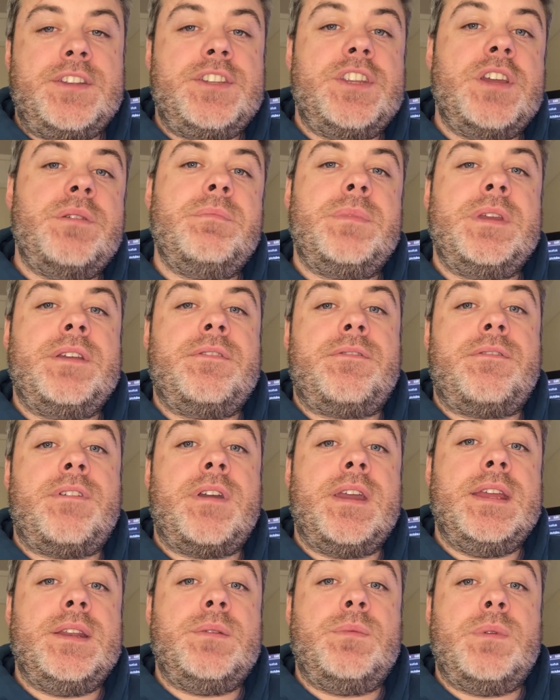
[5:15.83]
Don't be
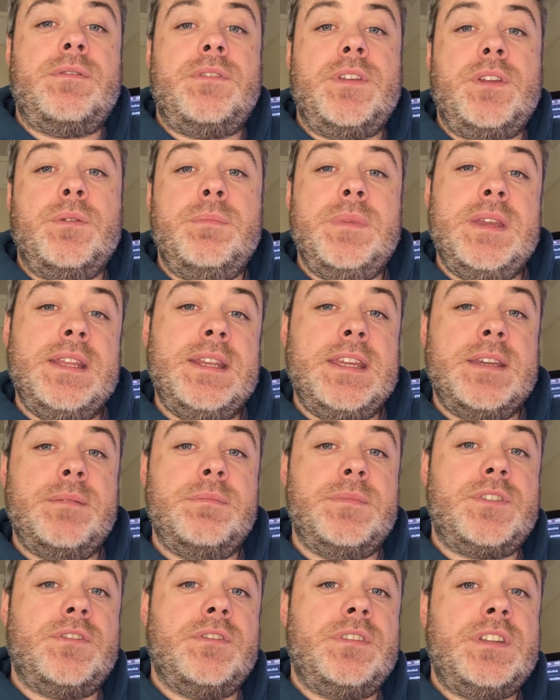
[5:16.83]
afraid, whether your
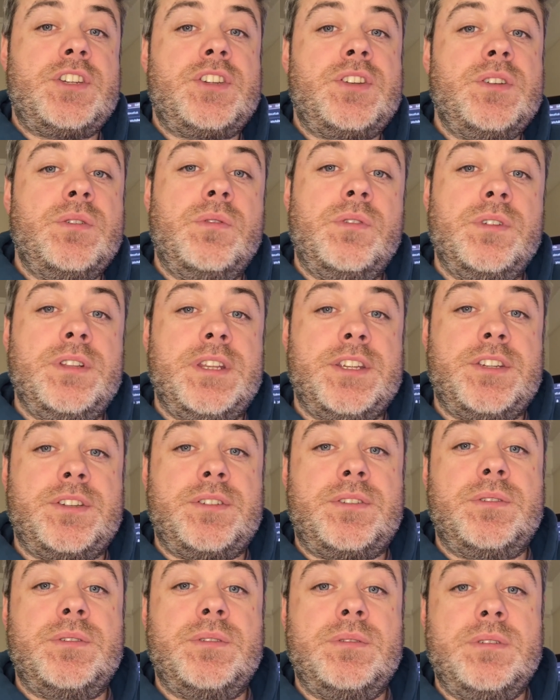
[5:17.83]
medium's traditional or
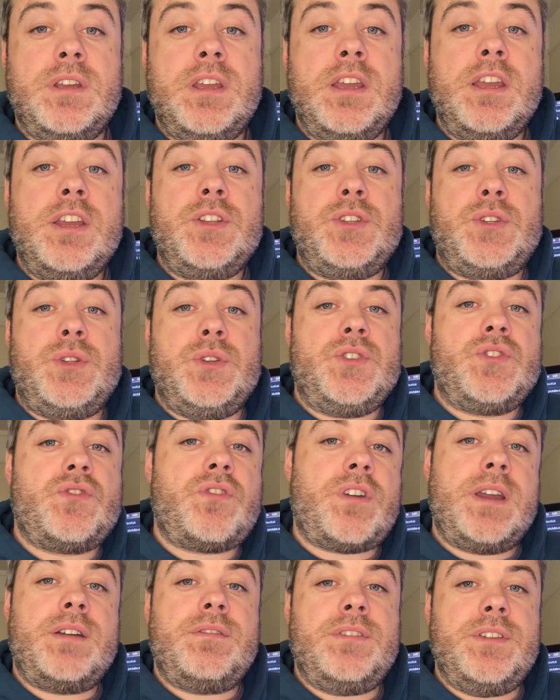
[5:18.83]
digital, to
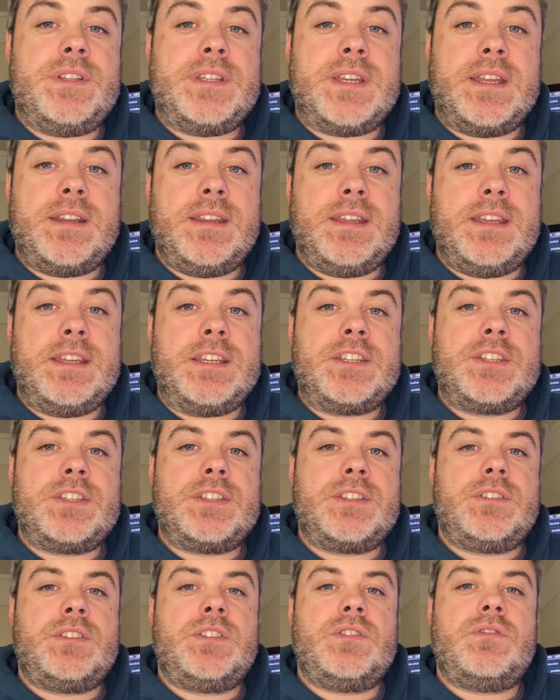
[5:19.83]
try out new
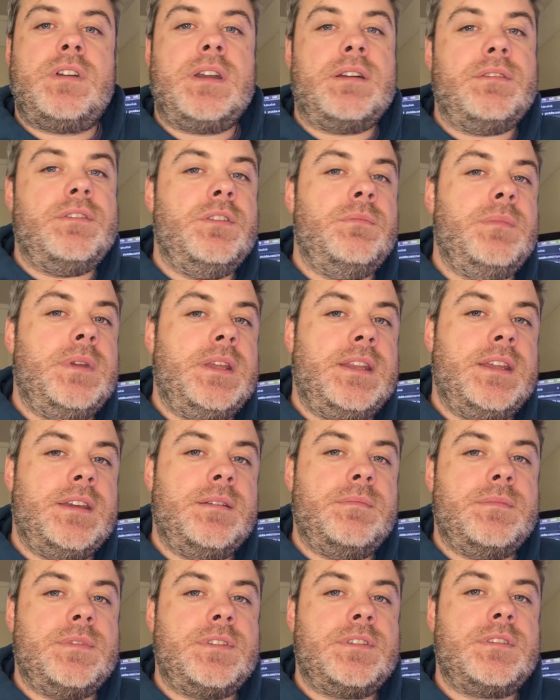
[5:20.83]
techniques, try out new
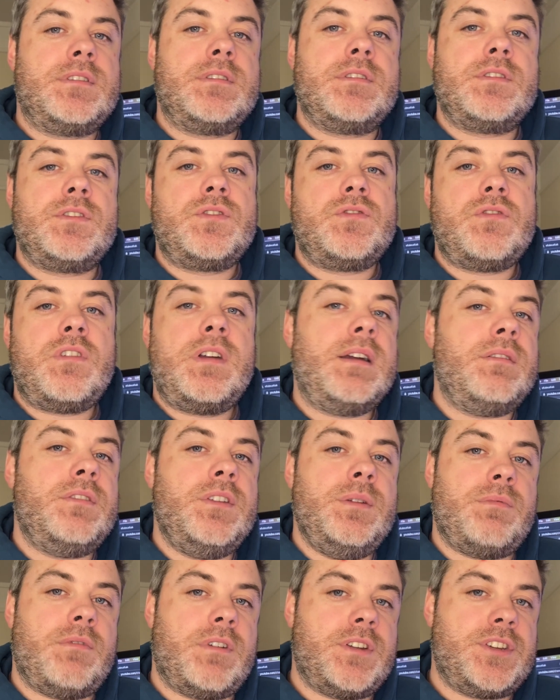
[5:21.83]
mediums, try out
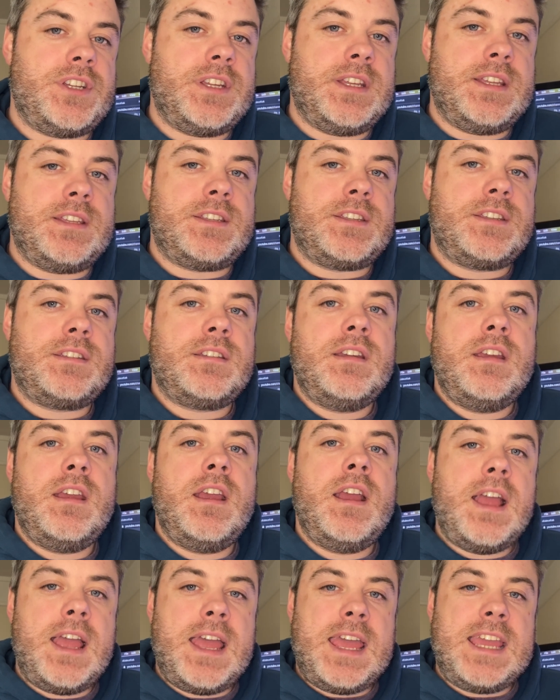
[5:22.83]
new brushes,
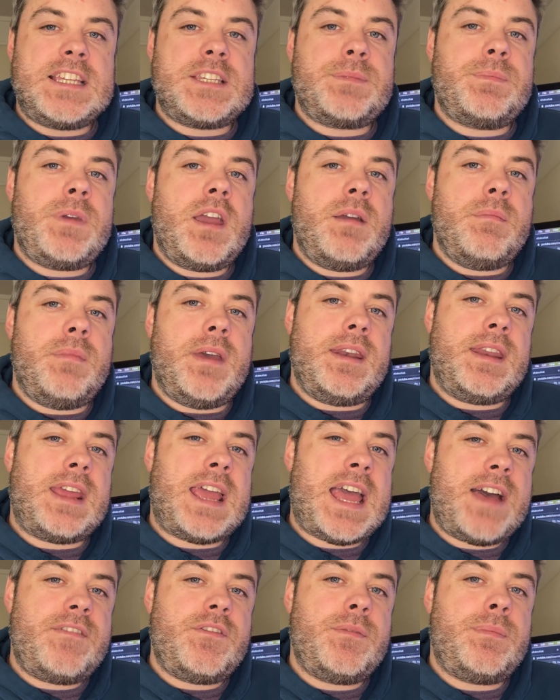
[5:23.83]
experiment,
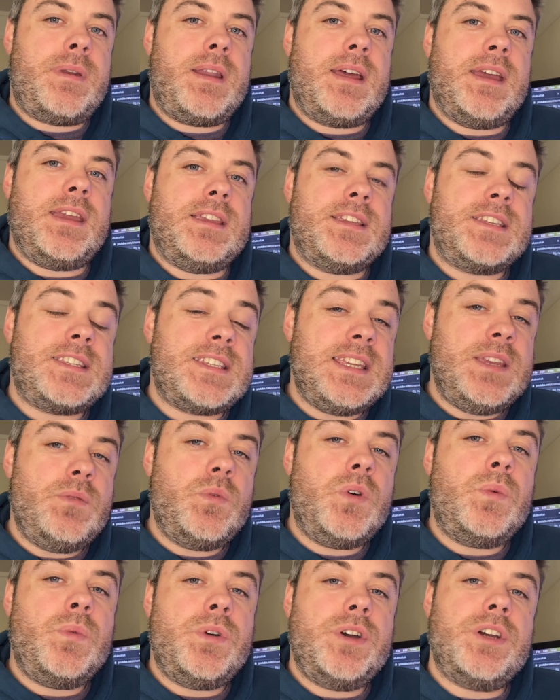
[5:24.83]
have a play, see
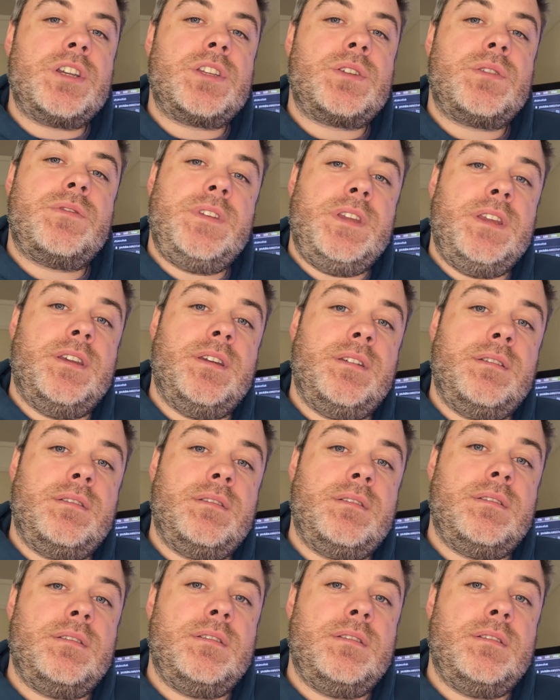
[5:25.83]
what works for you.